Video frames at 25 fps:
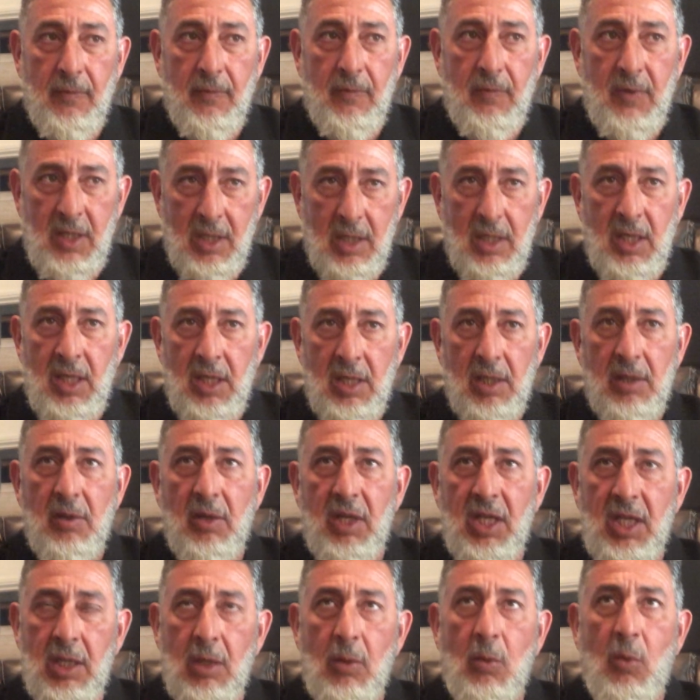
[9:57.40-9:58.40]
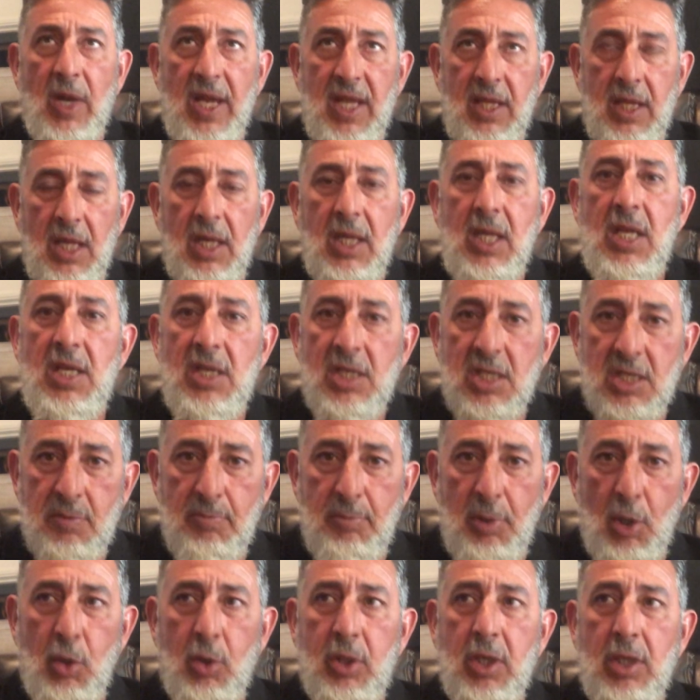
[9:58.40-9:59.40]
in, in, in a way that he
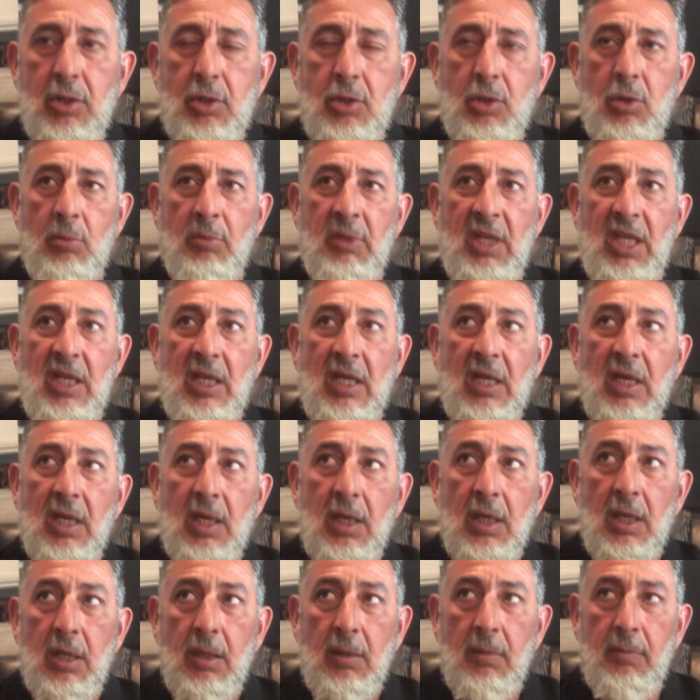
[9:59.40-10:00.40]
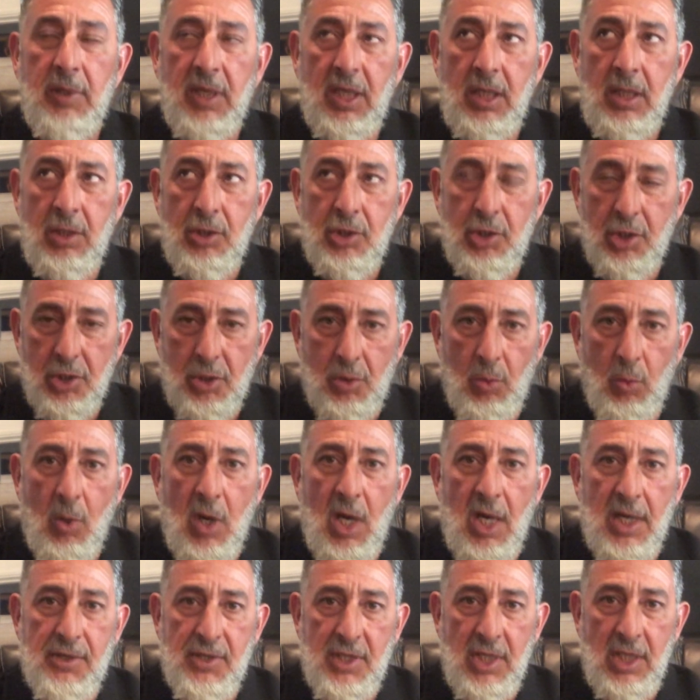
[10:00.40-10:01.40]
spoke it to me, but in just
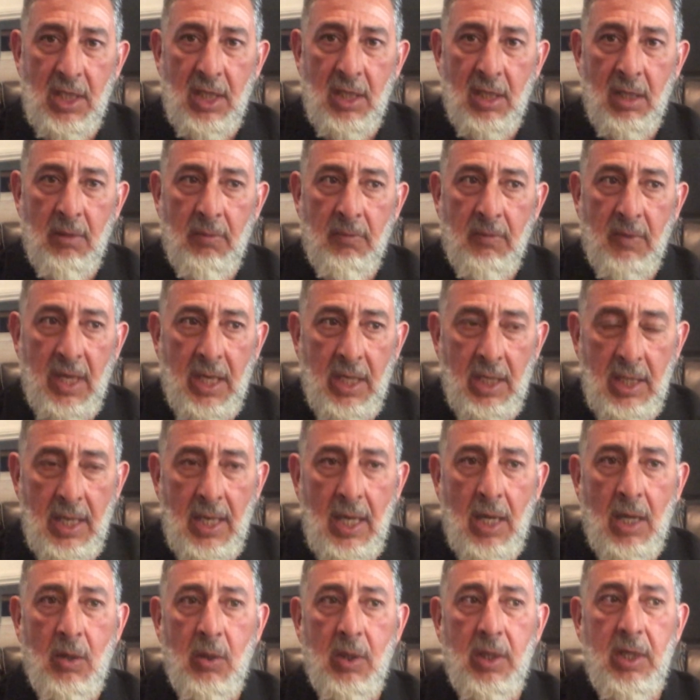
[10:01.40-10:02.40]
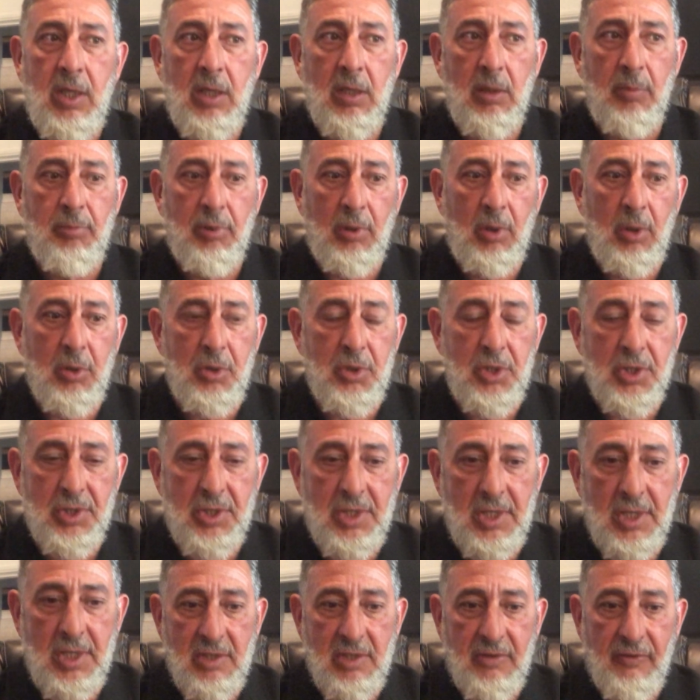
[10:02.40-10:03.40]
watching him and how he approaches
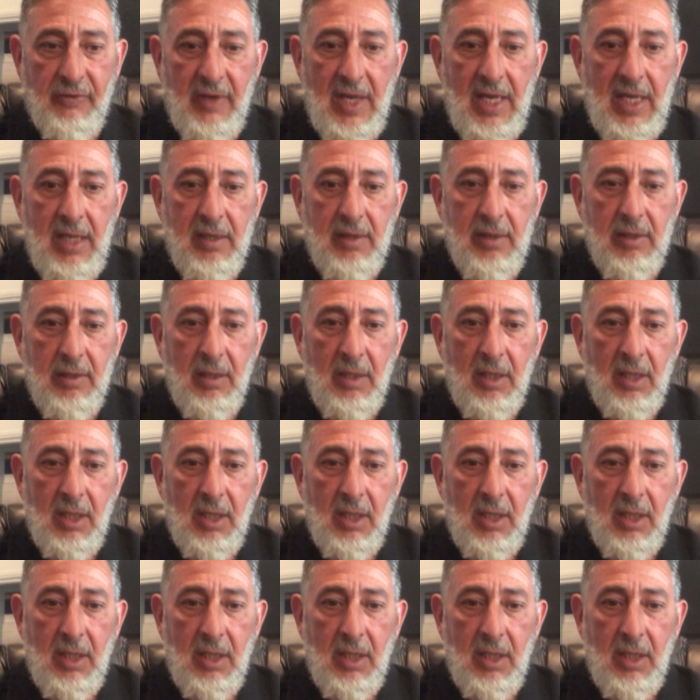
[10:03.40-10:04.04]
faith,